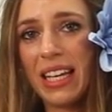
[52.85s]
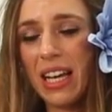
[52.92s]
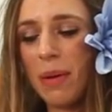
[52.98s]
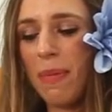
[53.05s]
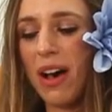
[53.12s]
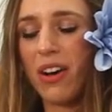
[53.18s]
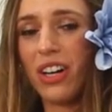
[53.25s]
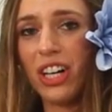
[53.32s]

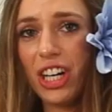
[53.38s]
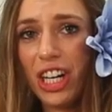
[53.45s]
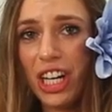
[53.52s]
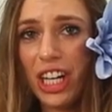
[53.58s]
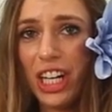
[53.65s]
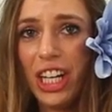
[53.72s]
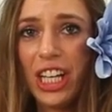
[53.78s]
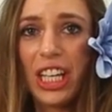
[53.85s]
about
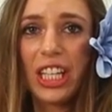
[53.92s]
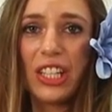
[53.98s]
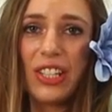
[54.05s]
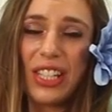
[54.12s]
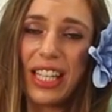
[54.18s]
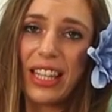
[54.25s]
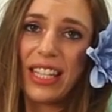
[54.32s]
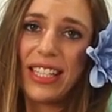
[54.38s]
her
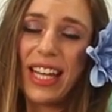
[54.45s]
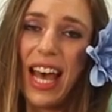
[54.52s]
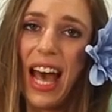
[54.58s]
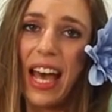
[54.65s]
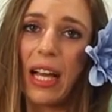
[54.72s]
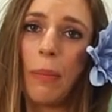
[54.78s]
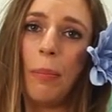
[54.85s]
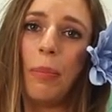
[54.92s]
using the
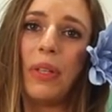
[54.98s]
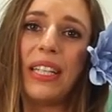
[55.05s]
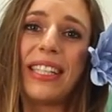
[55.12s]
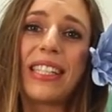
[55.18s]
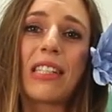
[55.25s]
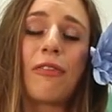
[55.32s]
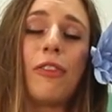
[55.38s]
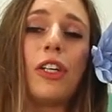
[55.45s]
tag
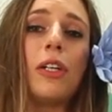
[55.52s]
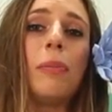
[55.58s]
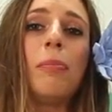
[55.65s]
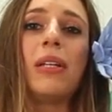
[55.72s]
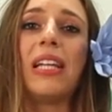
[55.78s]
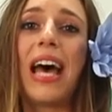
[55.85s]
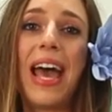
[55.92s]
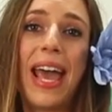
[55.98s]
blissful
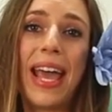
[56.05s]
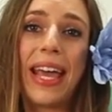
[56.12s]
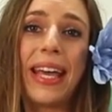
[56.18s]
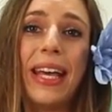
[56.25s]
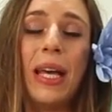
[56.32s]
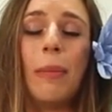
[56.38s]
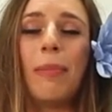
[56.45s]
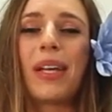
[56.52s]
play
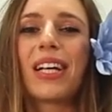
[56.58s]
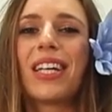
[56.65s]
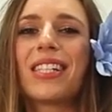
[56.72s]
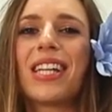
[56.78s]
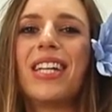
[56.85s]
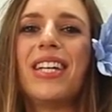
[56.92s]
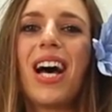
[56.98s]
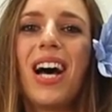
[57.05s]
because
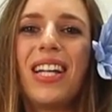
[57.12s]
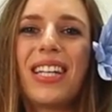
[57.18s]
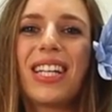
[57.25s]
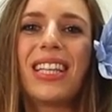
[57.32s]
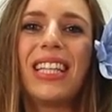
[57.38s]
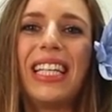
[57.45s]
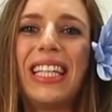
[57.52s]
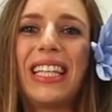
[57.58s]

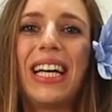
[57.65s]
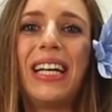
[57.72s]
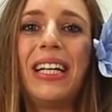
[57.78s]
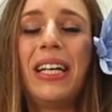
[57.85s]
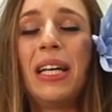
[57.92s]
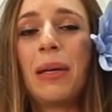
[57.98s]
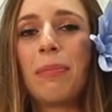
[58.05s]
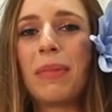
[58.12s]
Ananda Lila
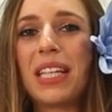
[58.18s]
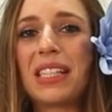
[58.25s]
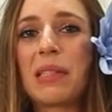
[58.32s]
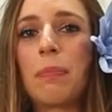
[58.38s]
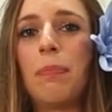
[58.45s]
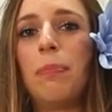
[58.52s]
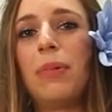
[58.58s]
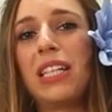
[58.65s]
means
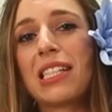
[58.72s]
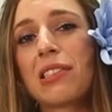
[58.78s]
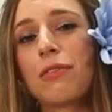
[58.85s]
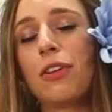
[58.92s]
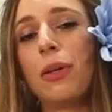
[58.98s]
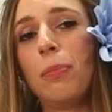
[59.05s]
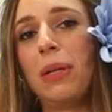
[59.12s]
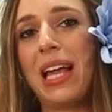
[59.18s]

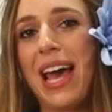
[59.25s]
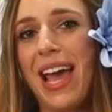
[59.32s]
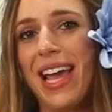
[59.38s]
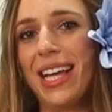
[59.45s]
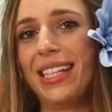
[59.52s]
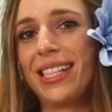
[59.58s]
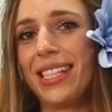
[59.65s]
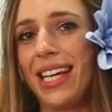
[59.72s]
blissful
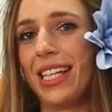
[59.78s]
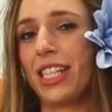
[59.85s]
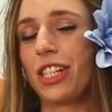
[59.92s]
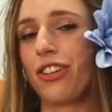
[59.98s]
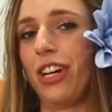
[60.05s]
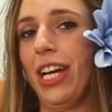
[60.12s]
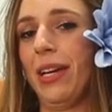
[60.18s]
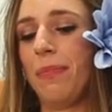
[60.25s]
play in
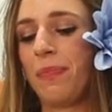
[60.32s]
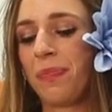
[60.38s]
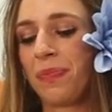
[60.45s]
Sanskrit.